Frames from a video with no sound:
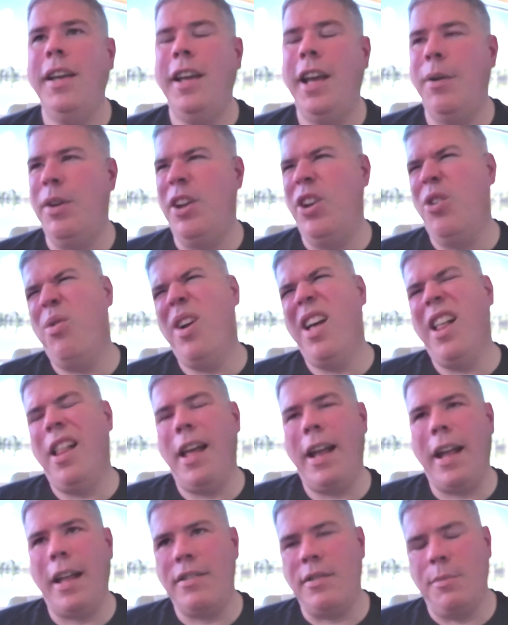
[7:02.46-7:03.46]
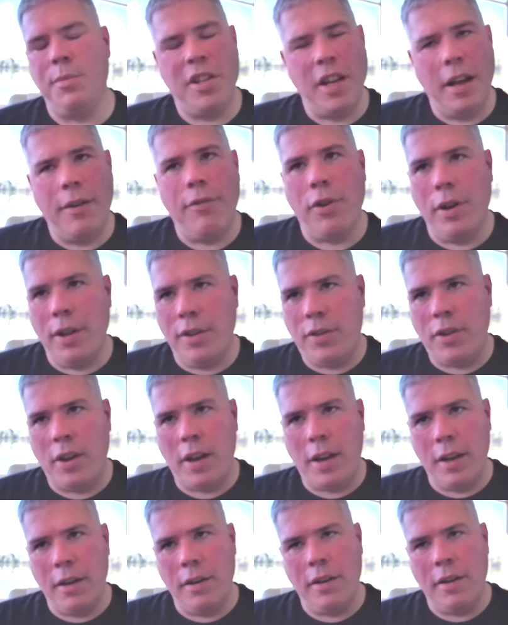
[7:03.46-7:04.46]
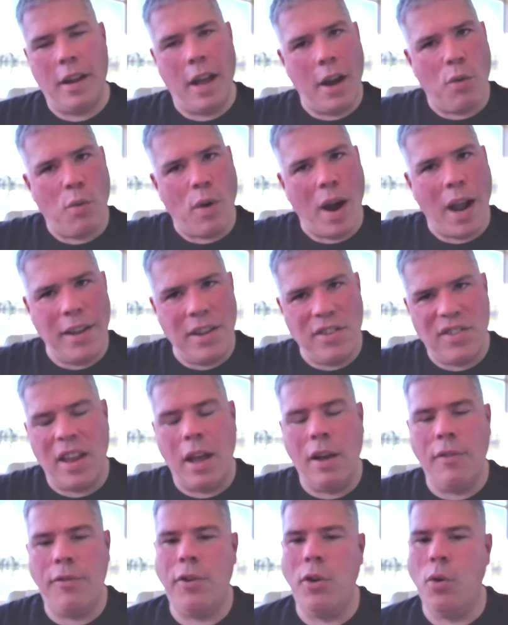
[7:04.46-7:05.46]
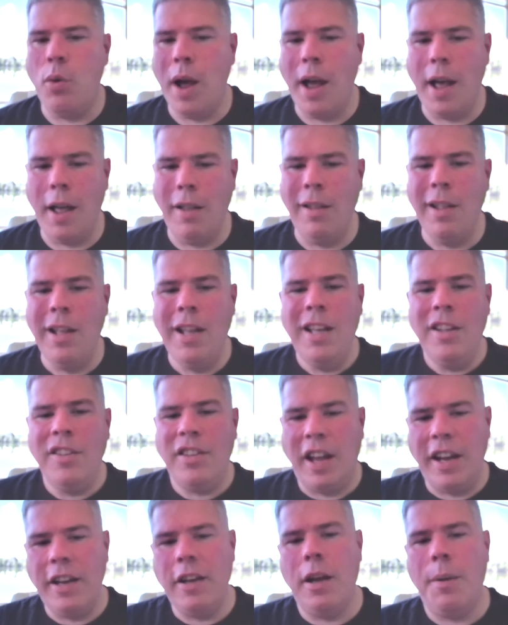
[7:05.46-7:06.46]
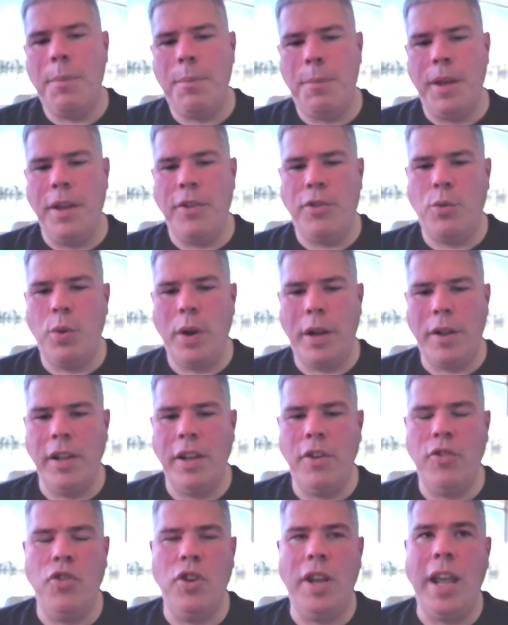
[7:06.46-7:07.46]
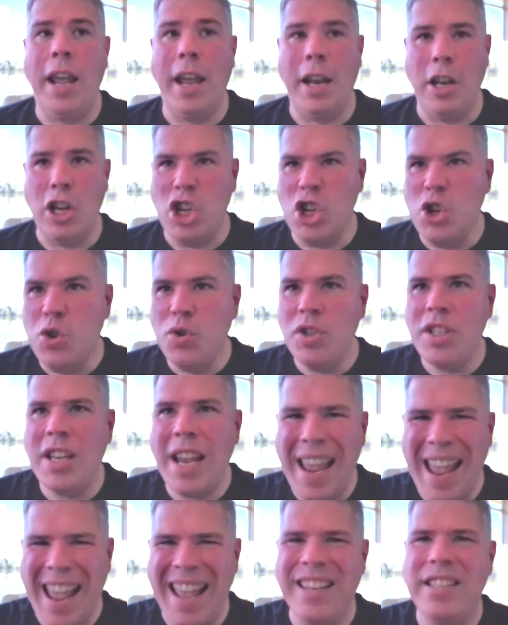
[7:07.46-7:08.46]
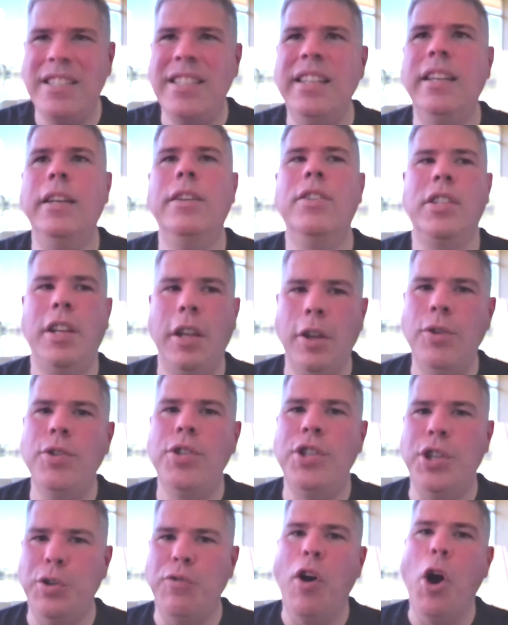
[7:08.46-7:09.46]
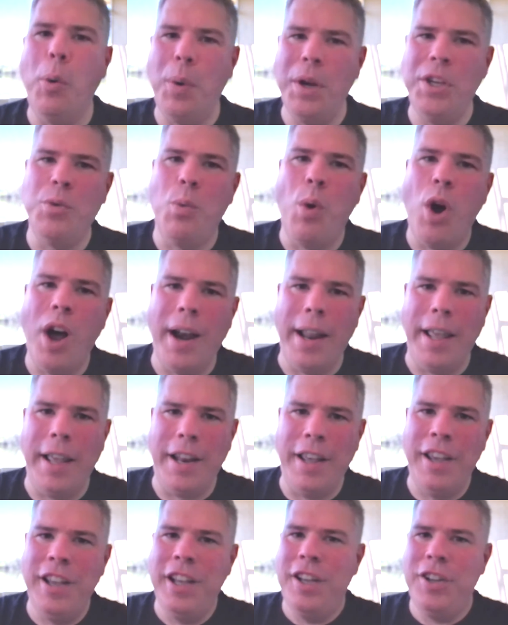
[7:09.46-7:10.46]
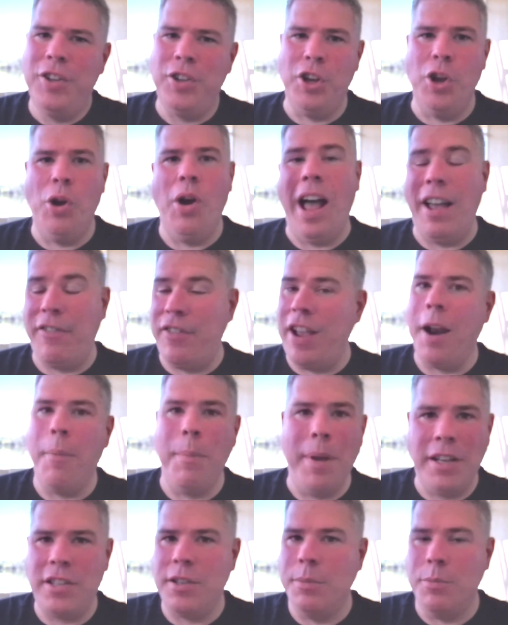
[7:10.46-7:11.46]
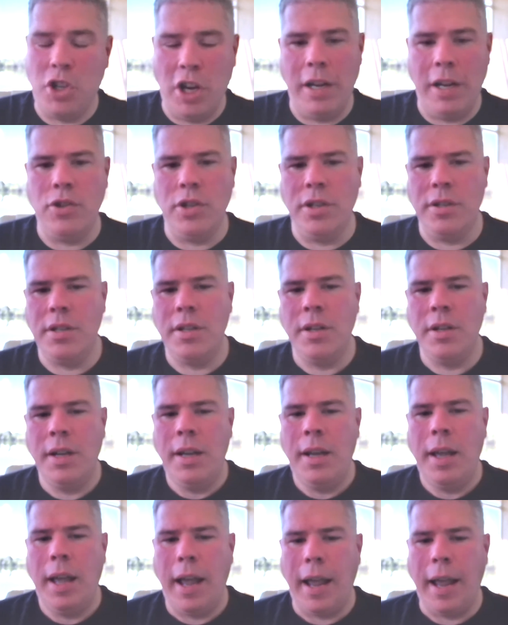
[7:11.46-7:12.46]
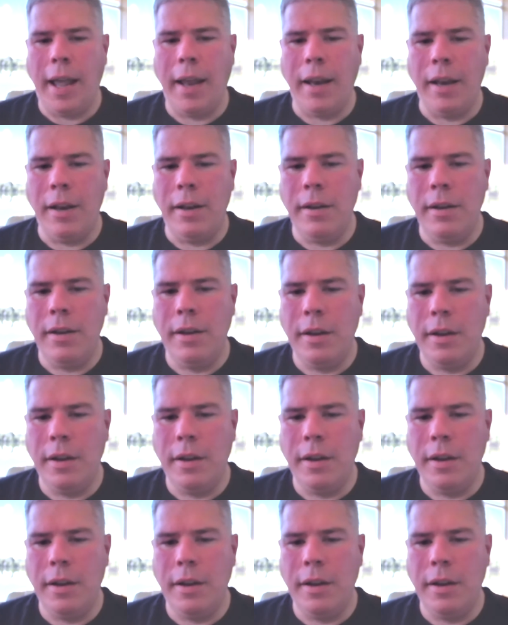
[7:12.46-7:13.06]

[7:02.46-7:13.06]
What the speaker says: and we go, well, I got some severance, I can kind of ride this out for a while. Tighten up as quickly as you can. Use it as the excuse you've always wanted to go, I've got to make some changes. And